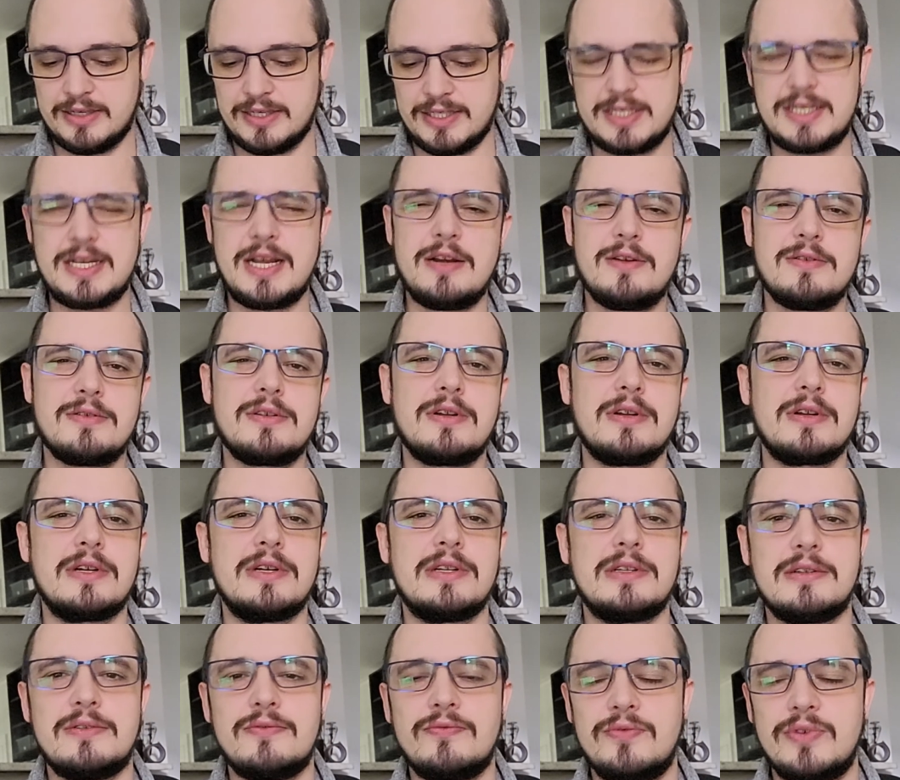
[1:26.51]
It sounds like a
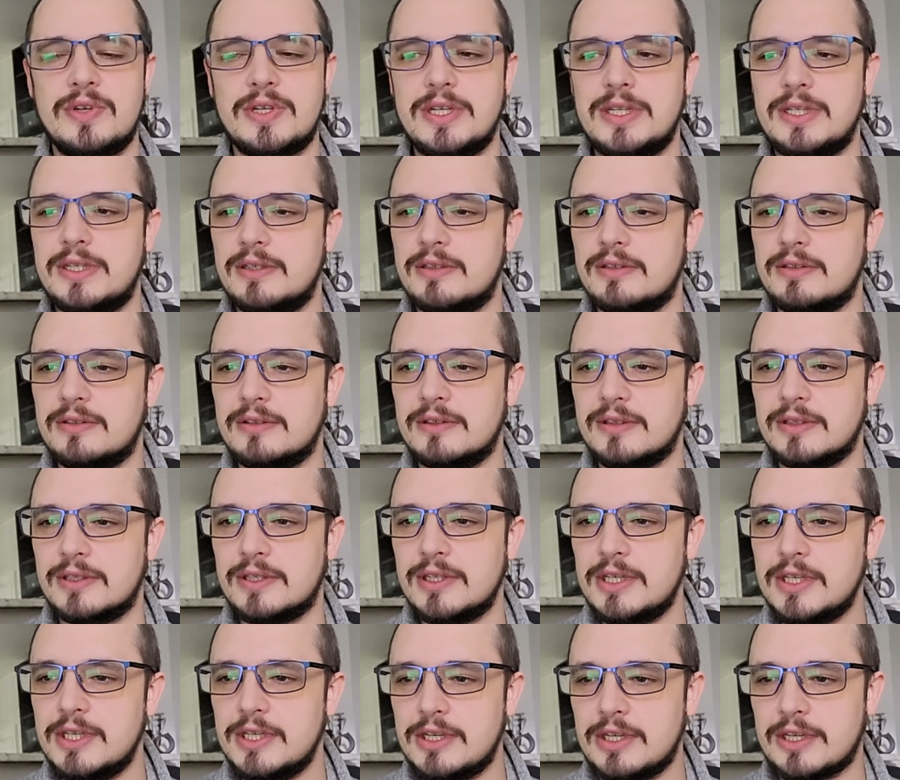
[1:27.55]
fucking
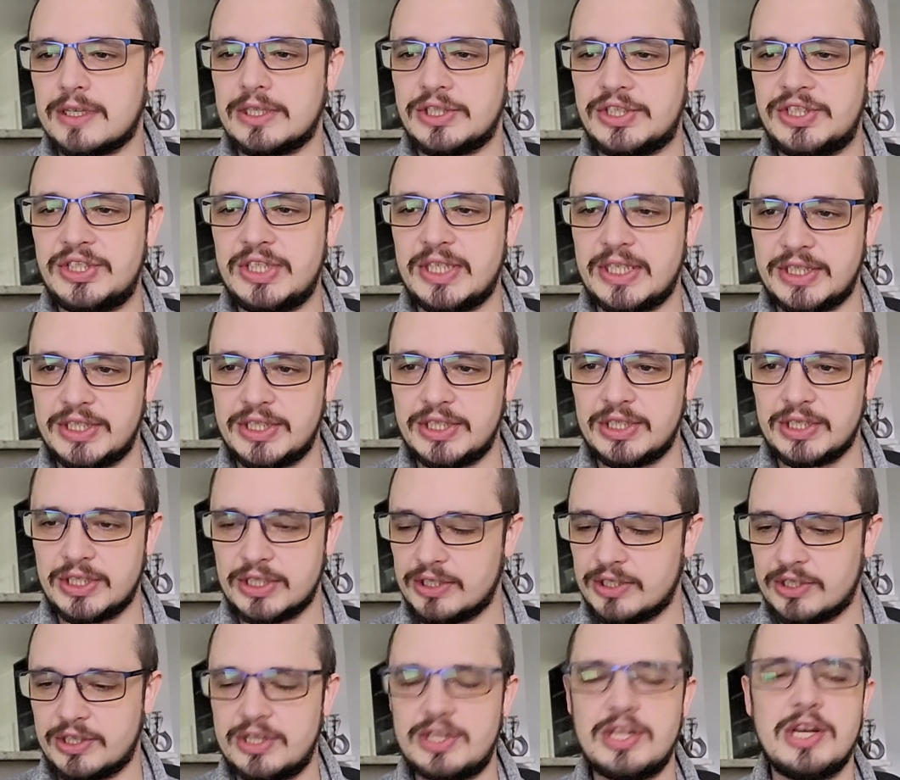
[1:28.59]
like a
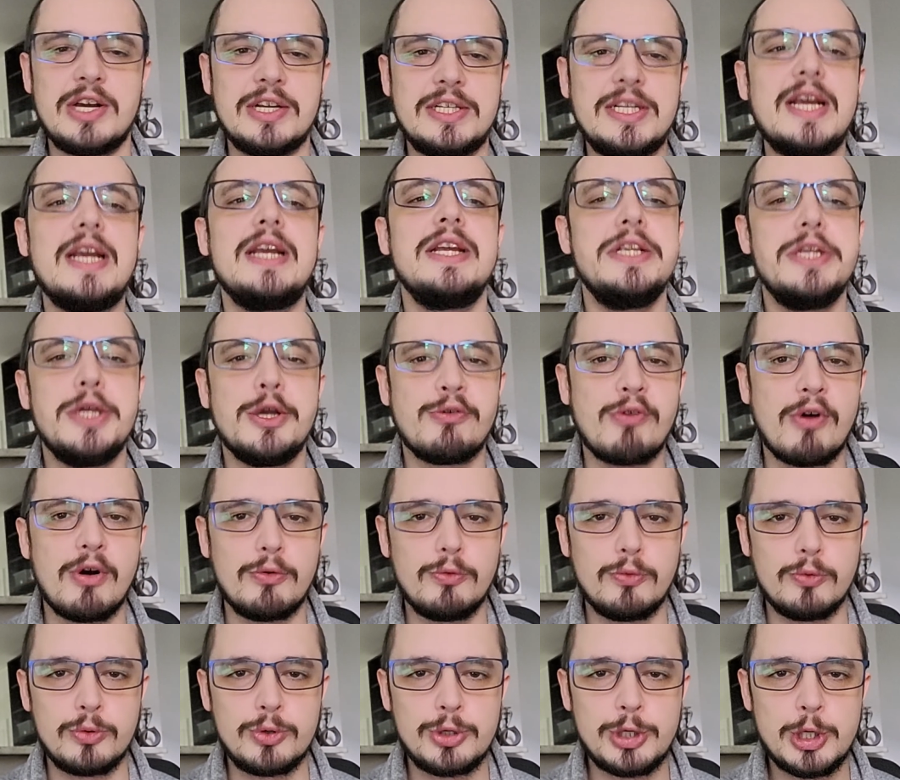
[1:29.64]

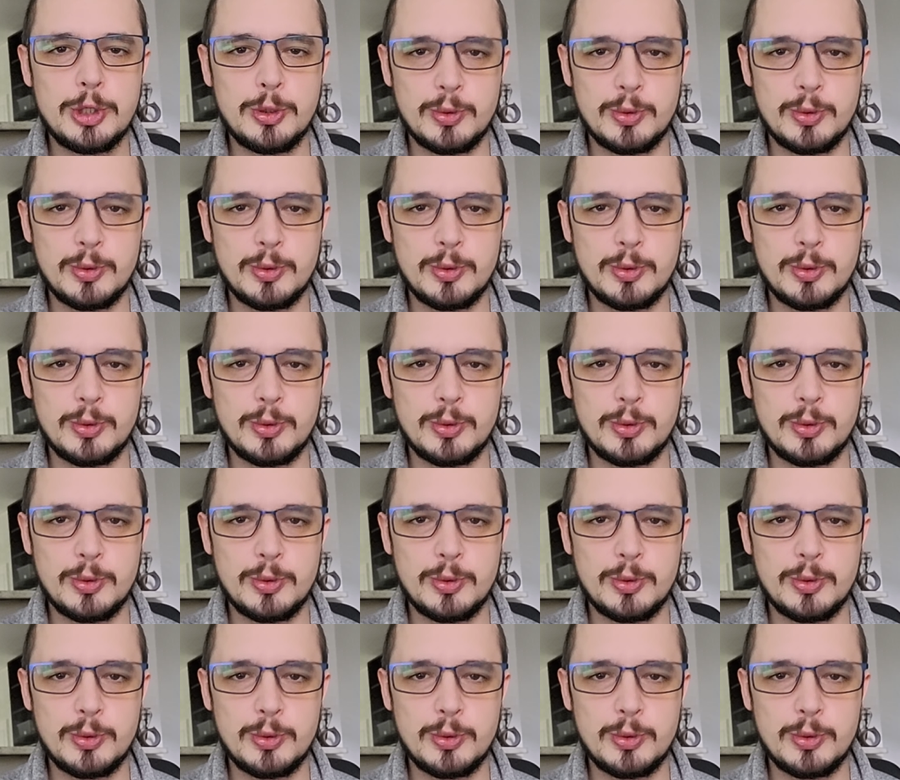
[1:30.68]
13-year-old